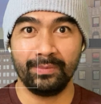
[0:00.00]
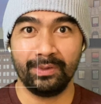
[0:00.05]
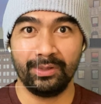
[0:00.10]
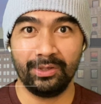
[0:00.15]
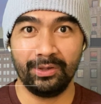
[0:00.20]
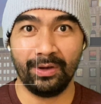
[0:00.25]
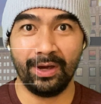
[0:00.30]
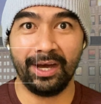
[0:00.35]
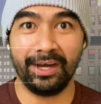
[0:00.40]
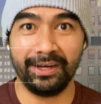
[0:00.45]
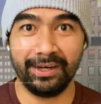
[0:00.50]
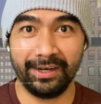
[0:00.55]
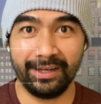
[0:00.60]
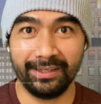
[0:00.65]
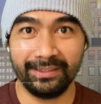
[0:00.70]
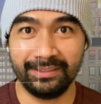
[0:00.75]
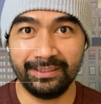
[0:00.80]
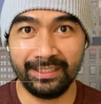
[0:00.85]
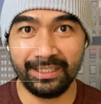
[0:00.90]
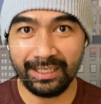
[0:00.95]
you had an
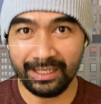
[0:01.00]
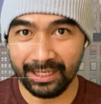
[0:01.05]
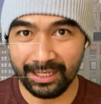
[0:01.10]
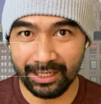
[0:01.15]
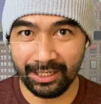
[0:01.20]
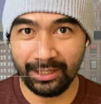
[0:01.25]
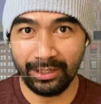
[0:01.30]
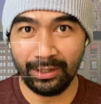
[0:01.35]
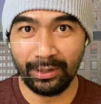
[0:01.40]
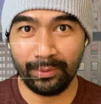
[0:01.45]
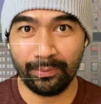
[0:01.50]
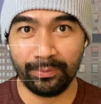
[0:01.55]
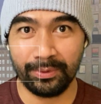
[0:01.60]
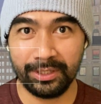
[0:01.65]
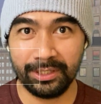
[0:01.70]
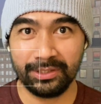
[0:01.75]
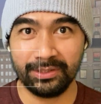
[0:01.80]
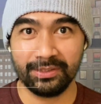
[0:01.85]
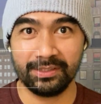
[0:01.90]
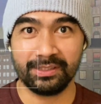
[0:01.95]
idea
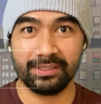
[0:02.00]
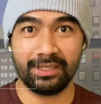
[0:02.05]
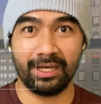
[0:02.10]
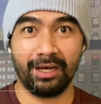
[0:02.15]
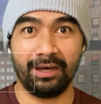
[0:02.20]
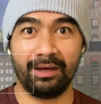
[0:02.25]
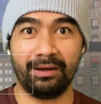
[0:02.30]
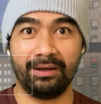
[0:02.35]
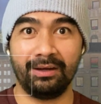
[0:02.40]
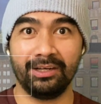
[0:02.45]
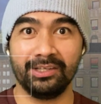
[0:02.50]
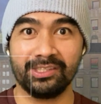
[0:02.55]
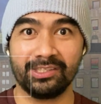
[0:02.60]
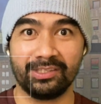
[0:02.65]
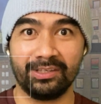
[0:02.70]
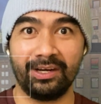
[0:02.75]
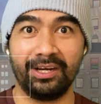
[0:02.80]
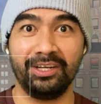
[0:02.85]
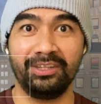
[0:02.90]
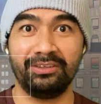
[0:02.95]
where to
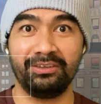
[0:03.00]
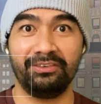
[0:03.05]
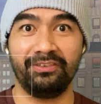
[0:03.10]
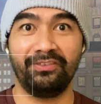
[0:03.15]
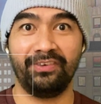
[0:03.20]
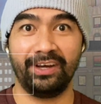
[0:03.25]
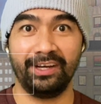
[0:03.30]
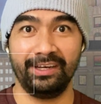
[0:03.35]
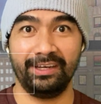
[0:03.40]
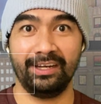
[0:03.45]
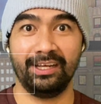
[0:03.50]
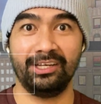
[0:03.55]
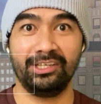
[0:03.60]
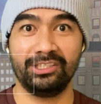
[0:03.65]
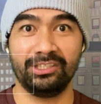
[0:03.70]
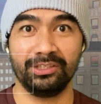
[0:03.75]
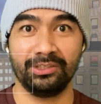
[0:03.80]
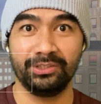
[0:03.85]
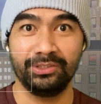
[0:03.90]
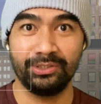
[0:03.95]
start your
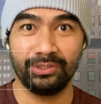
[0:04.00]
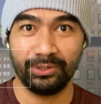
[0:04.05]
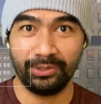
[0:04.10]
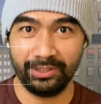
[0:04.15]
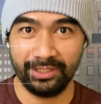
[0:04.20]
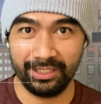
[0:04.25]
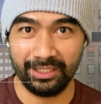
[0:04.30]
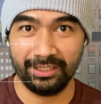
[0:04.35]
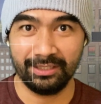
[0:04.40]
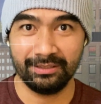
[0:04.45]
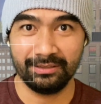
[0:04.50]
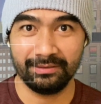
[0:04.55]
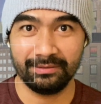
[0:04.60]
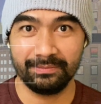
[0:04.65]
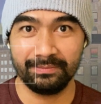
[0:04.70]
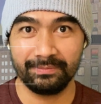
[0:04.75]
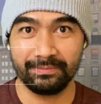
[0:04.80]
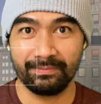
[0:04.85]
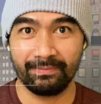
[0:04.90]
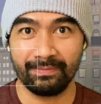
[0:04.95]
financial journey.
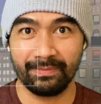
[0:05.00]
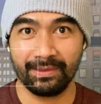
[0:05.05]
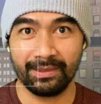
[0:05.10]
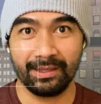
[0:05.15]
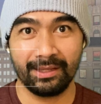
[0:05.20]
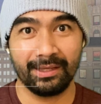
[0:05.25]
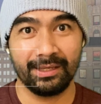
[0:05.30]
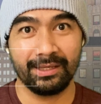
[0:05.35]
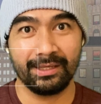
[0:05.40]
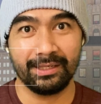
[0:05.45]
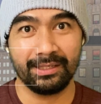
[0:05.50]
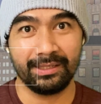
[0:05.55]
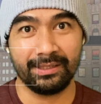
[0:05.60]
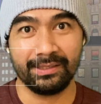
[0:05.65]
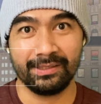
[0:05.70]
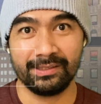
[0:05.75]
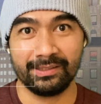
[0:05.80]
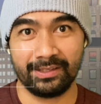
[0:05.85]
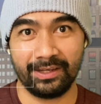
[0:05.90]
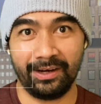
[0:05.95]

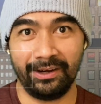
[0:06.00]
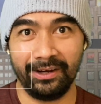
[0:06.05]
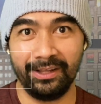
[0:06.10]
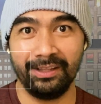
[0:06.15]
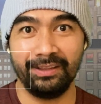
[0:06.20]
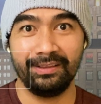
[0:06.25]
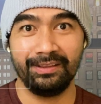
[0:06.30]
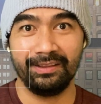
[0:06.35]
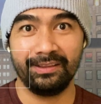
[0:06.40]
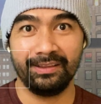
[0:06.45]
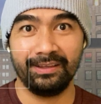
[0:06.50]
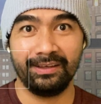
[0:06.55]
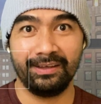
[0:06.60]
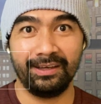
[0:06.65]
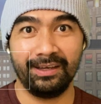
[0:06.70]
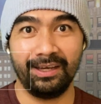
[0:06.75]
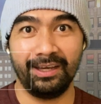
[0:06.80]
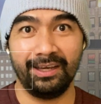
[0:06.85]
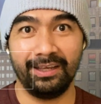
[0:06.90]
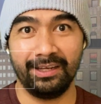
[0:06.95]
Start it
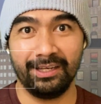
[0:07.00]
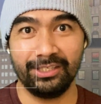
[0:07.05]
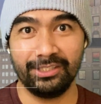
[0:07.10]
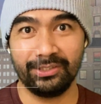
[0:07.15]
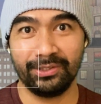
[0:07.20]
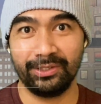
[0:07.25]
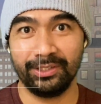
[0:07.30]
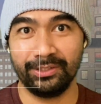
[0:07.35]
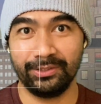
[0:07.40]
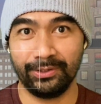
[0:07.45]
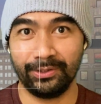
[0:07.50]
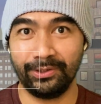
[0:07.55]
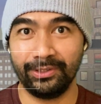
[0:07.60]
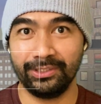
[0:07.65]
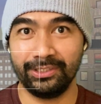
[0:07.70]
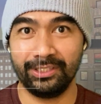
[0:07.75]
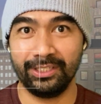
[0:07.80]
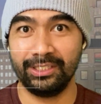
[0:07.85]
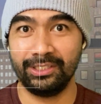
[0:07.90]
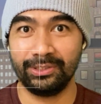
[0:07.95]
and enjoy
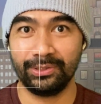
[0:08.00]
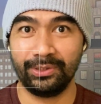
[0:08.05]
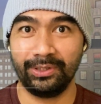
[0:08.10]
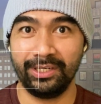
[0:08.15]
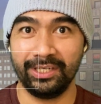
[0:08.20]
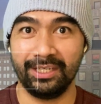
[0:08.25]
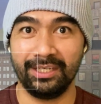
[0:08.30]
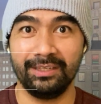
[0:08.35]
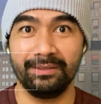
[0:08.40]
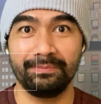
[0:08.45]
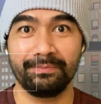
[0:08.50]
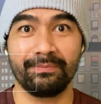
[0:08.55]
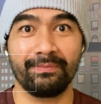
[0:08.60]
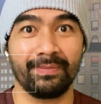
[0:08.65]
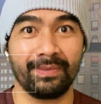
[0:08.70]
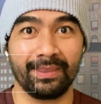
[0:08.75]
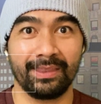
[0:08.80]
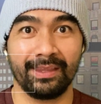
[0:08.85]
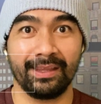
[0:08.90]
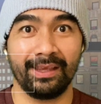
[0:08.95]
the journey.
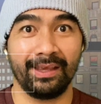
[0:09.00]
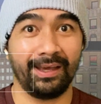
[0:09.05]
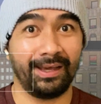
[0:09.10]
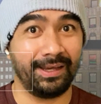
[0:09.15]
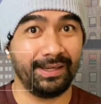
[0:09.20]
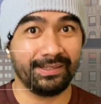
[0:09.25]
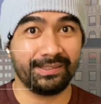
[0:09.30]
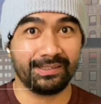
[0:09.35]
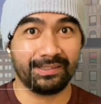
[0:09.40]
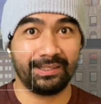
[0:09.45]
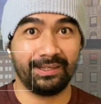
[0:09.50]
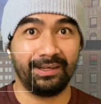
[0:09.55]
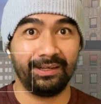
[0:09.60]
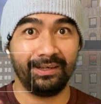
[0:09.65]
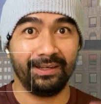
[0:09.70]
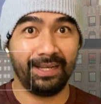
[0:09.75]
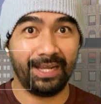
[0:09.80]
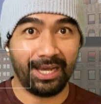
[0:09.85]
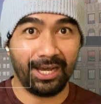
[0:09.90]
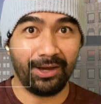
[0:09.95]

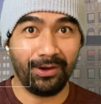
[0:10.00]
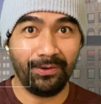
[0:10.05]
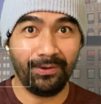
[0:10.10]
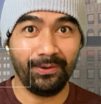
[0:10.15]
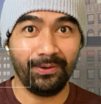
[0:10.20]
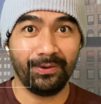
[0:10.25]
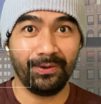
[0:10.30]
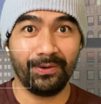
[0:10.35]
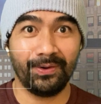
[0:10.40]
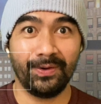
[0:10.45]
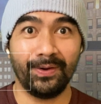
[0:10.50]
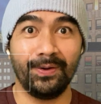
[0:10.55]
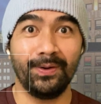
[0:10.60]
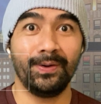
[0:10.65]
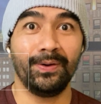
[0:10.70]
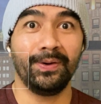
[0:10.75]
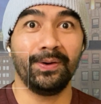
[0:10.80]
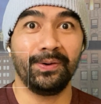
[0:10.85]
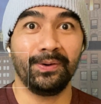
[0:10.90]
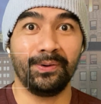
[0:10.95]
Start now
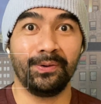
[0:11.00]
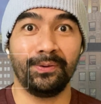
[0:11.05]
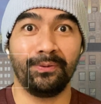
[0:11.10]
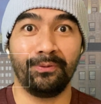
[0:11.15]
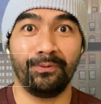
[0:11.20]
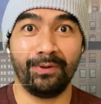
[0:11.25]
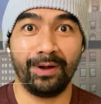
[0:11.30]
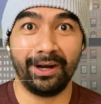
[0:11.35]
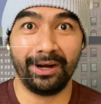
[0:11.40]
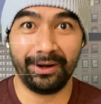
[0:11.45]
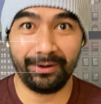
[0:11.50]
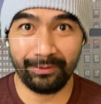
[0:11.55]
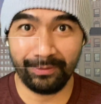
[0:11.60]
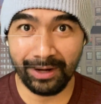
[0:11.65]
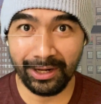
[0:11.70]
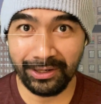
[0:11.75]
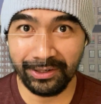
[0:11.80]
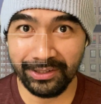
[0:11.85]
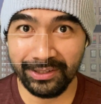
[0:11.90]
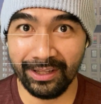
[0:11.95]

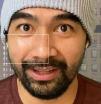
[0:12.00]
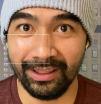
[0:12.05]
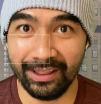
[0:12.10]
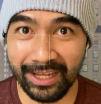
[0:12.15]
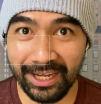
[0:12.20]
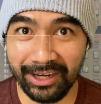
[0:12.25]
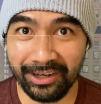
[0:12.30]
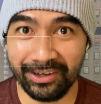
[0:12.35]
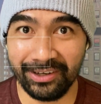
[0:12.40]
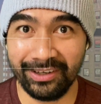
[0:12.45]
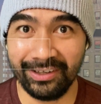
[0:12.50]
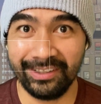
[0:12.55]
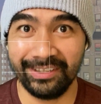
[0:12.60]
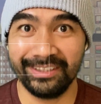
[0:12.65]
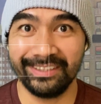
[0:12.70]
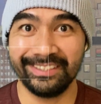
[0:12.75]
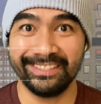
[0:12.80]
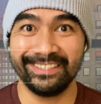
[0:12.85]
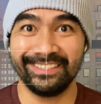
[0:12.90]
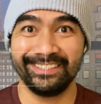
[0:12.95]
rather than later.
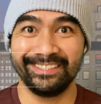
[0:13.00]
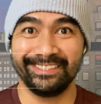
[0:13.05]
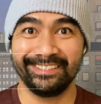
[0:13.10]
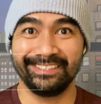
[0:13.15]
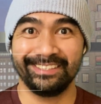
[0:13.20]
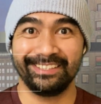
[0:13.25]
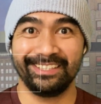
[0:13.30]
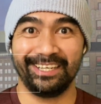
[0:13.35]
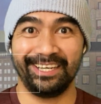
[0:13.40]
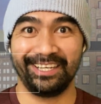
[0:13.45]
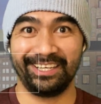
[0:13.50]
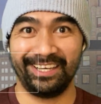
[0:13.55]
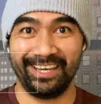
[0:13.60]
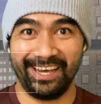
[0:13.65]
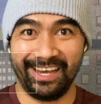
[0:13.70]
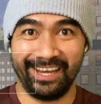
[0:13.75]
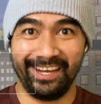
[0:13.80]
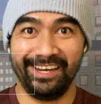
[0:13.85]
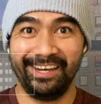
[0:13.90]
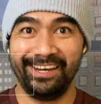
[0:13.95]

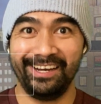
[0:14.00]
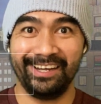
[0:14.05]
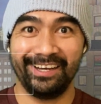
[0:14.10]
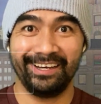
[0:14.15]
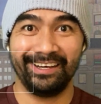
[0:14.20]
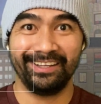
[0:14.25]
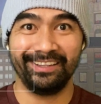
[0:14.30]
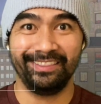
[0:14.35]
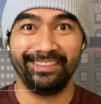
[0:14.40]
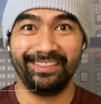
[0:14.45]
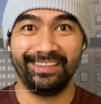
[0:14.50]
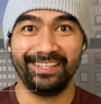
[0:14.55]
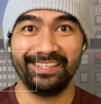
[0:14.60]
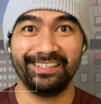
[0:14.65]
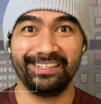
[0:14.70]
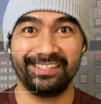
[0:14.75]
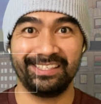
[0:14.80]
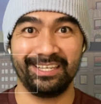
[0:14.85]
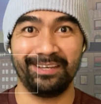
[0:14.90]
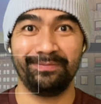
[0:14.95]
Again, this
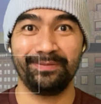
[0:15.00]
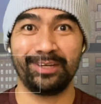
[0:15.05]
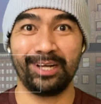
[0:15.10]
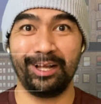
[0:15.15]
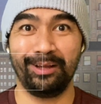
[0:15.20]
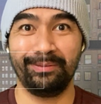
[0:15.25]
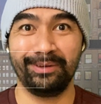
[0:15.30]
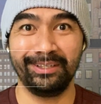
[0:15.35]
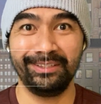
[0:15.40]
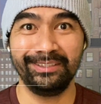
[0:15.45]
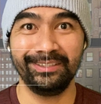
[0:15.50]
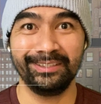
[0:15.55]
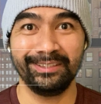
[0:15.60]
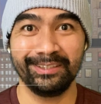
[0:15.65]
is Calma,